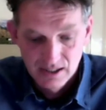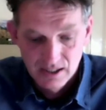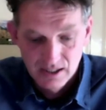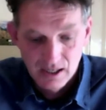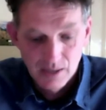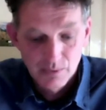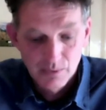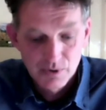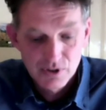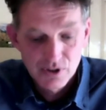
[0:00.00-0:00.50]

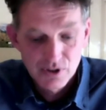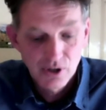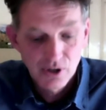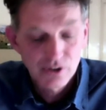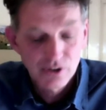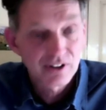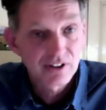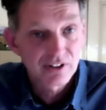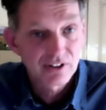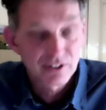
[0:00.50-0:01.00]
I would
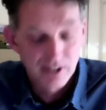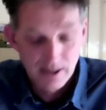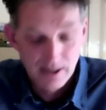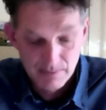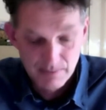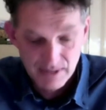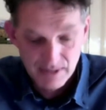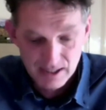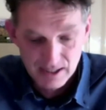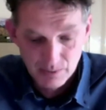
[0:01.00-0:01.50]
not
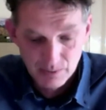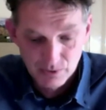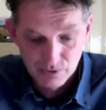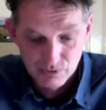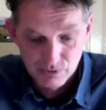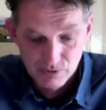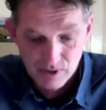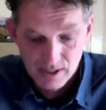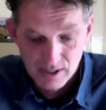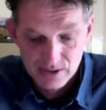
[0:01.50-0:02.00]
accept that it was
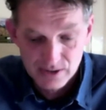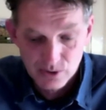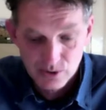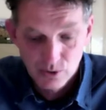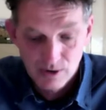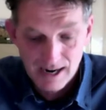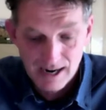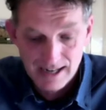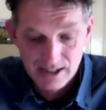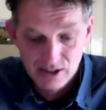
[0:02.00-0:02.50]
right
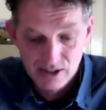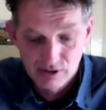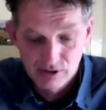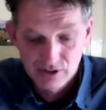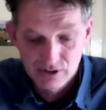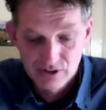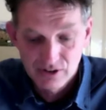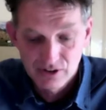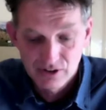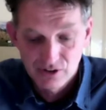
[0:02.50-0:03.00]
or
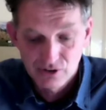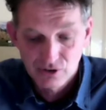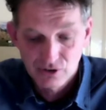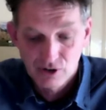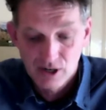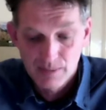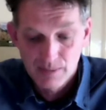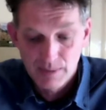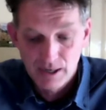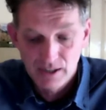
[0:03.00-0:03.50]
accurate to
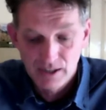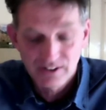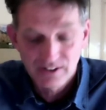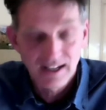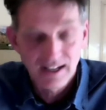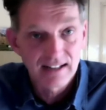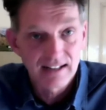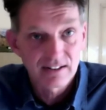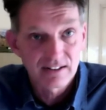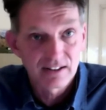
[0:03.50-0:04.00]
describe our
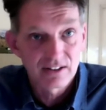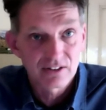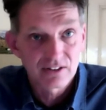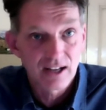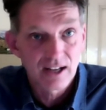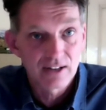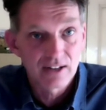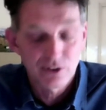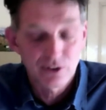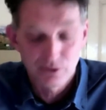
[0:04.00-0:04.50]
tactics,
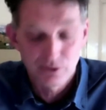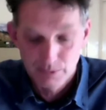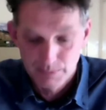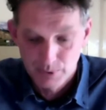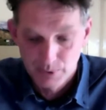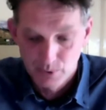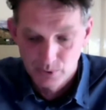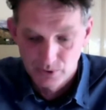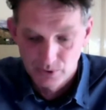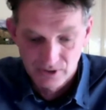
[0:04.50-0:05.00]
as the
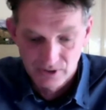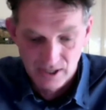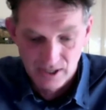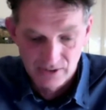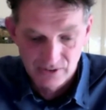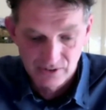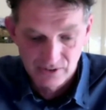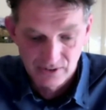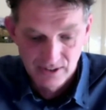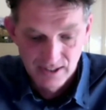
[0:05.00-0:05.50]
report
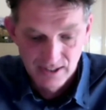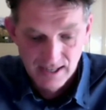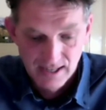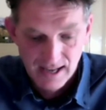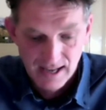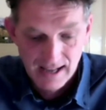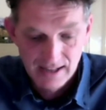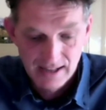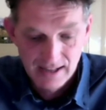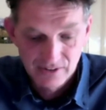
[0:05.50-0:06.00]
does,
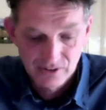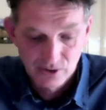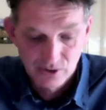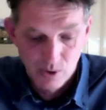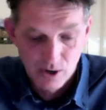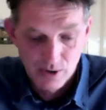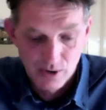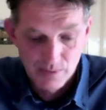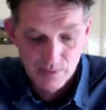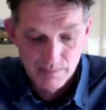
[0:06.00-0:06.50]
as,
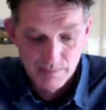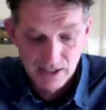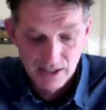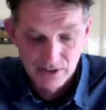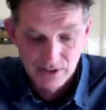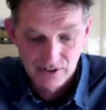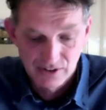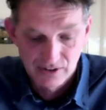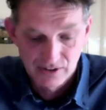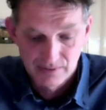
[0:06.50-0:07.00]
quote,
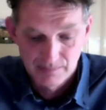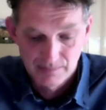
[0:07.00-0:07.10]
militant,